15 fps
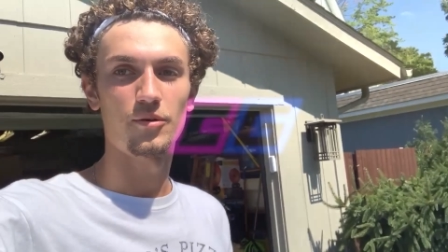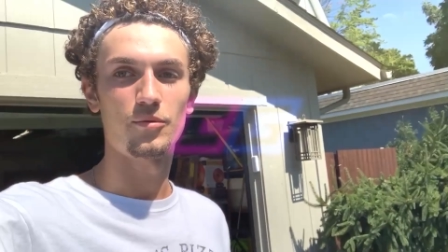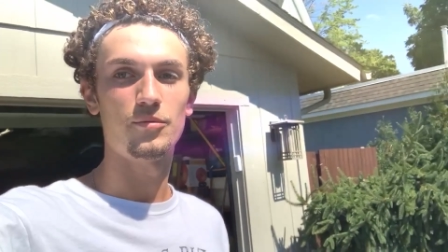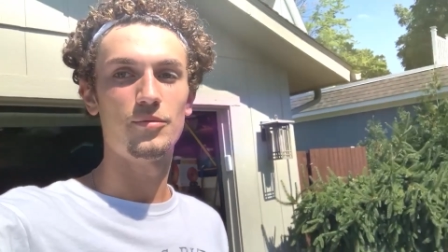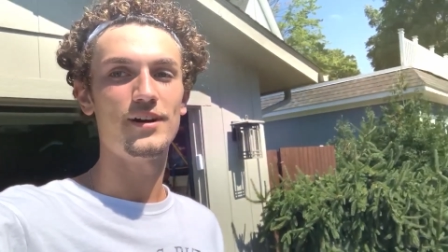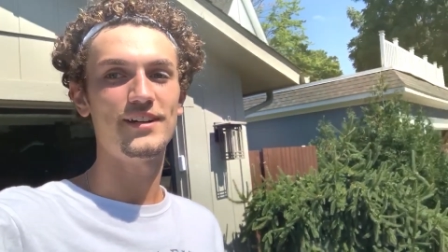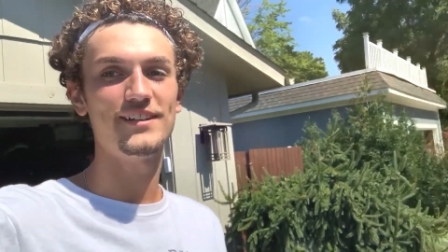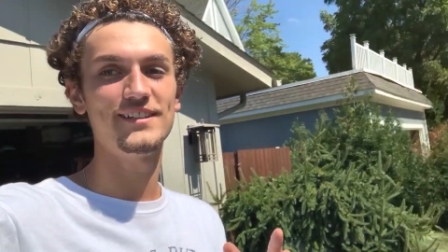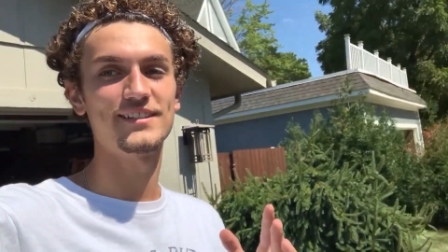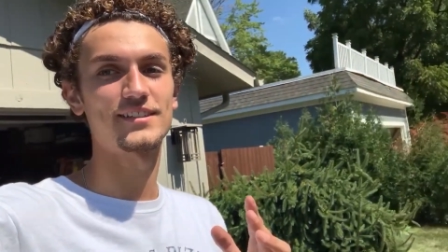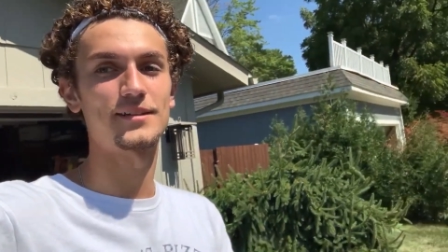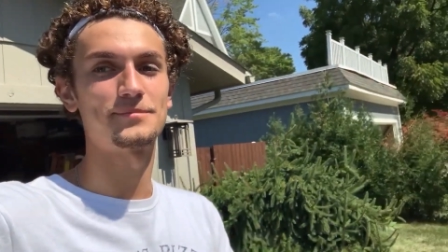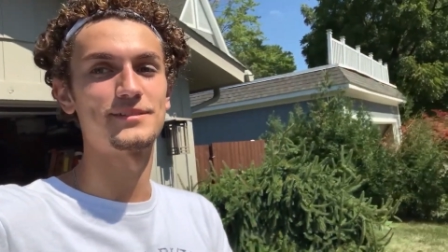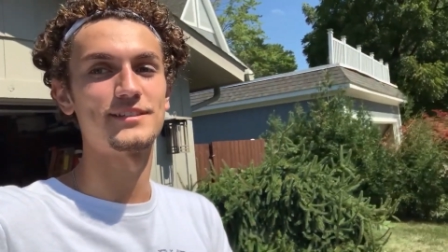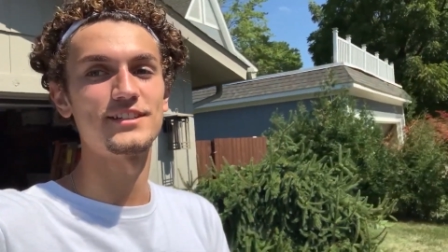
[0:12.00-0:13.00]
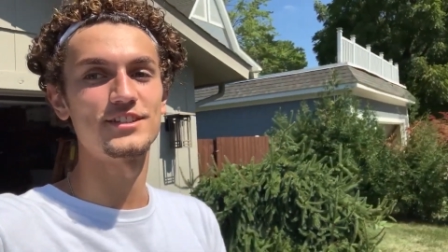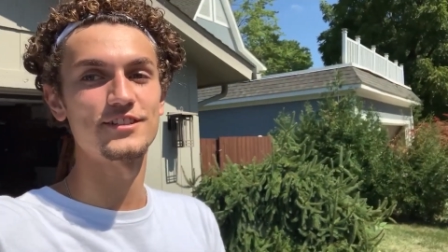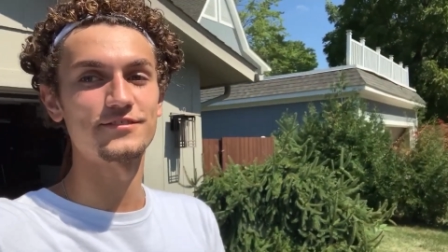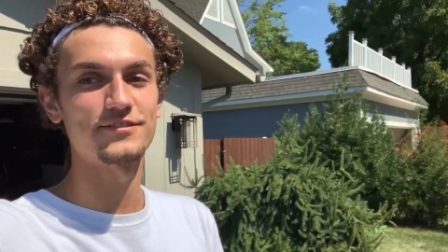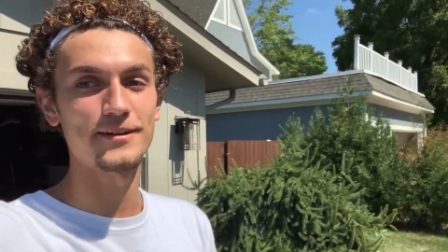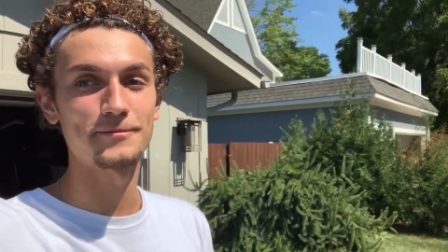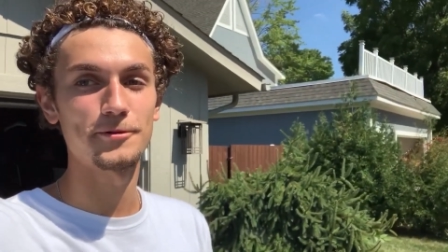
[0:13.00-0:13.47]
What is up, CG
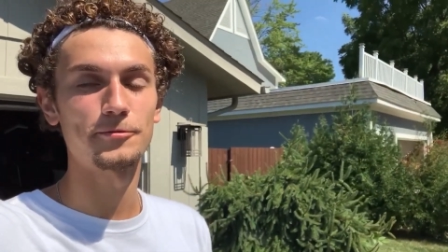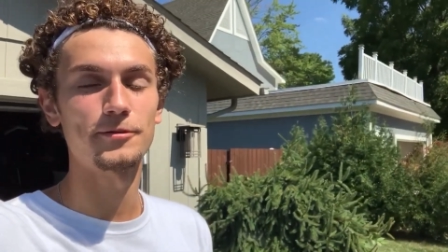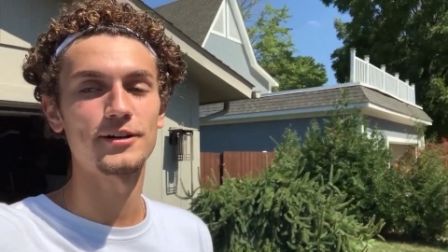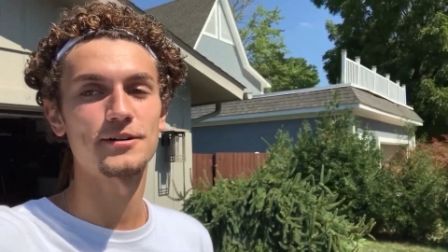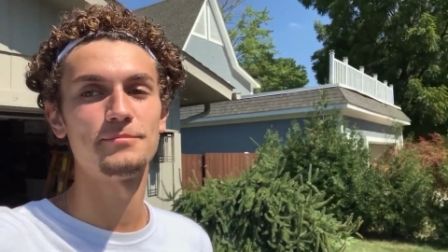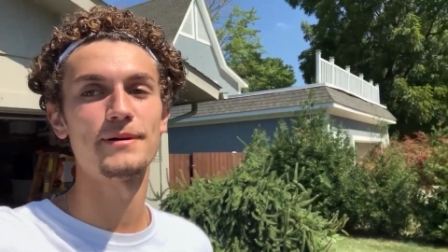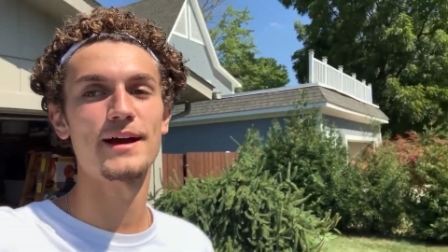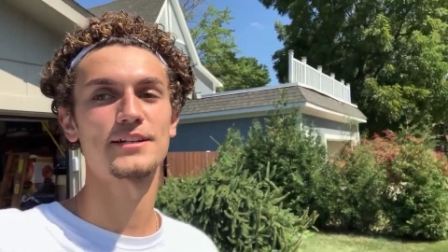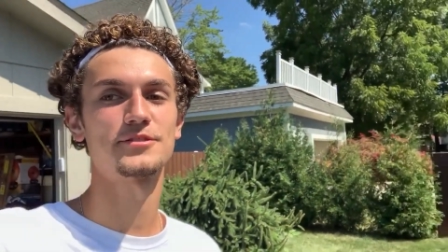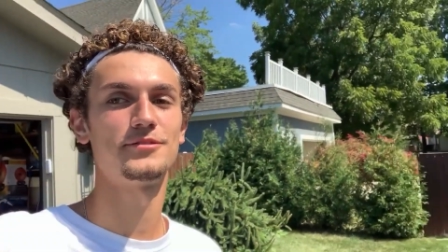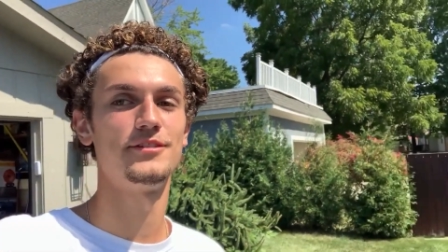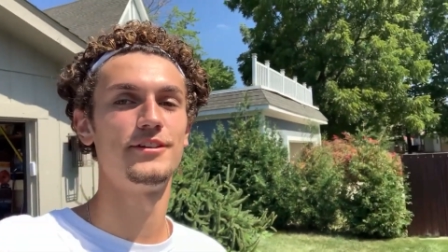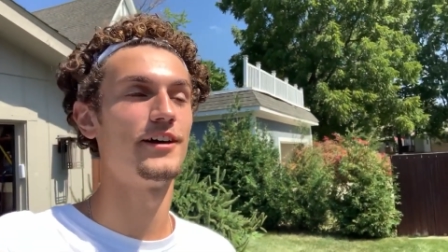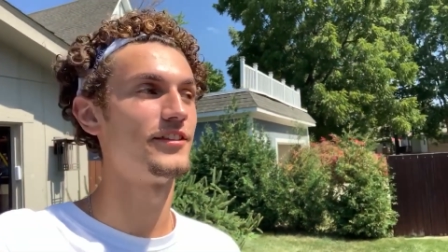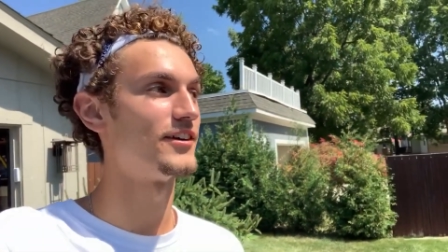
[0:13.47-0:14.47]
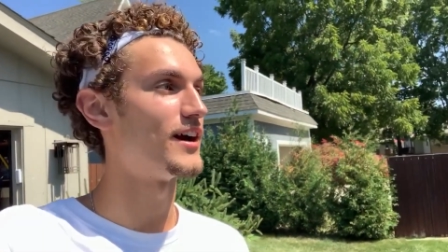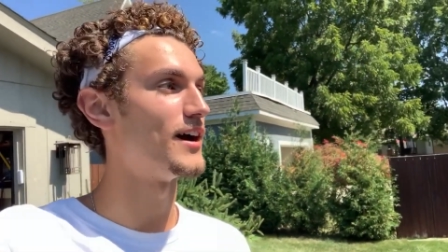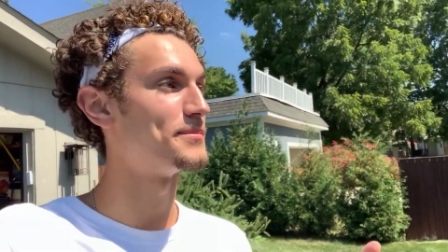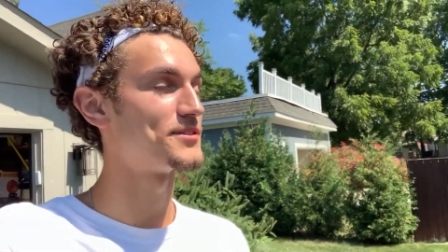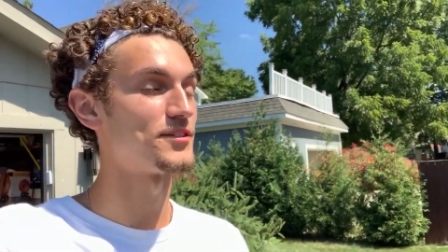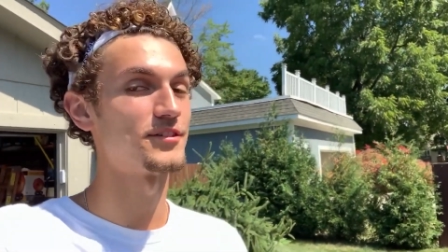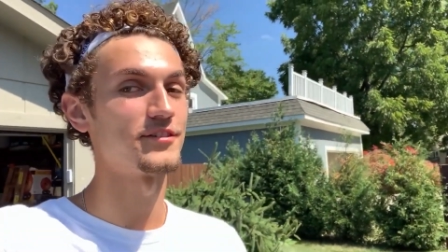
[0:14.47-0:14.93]
family? Welcome back to another
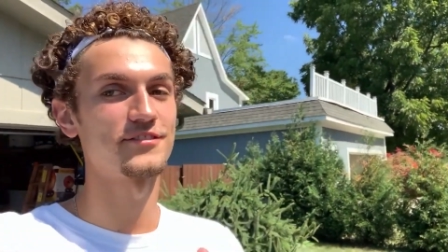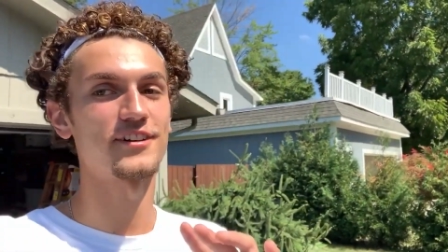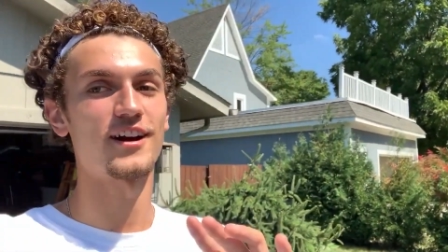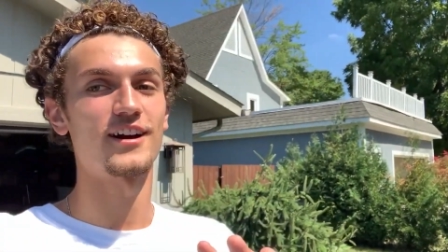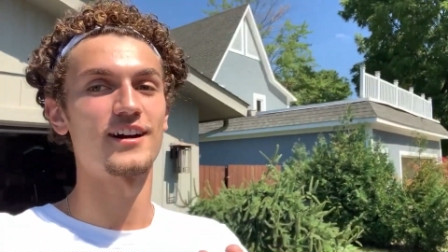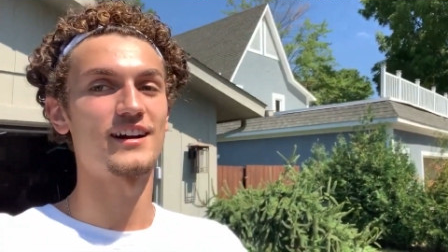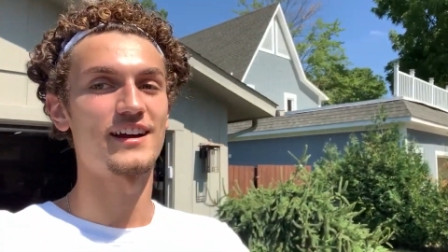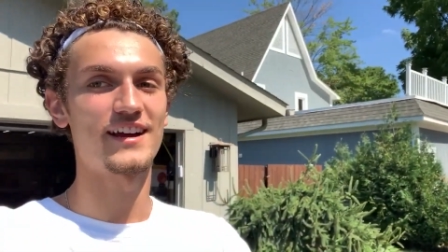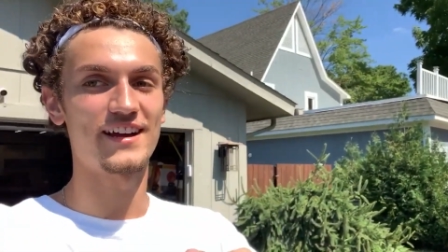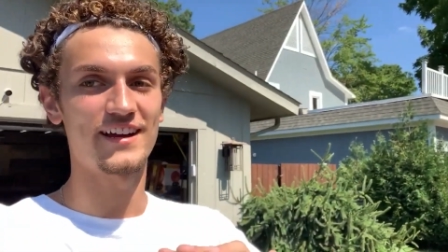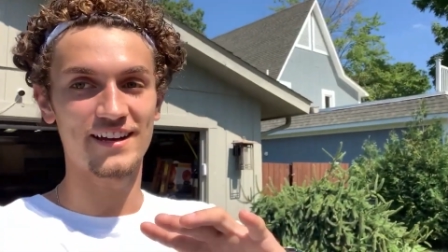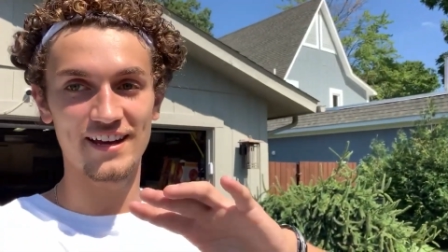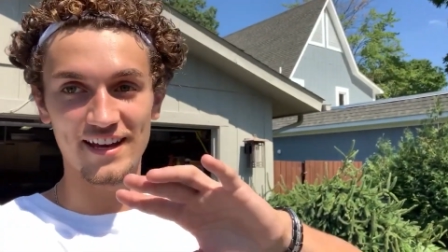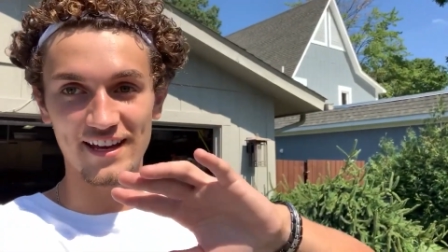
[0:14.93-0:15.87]
episode of Car Gang.